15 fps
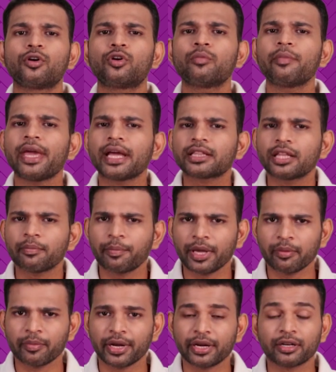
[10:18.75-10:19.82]
To make the
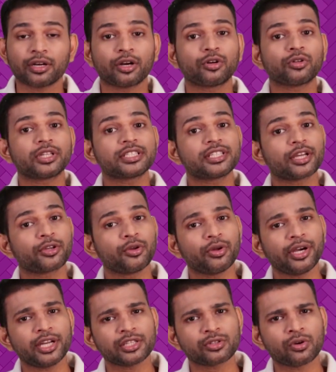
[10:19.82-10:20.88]
payment to the
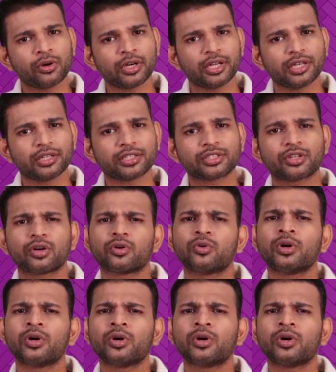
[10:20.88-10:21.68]
securities holders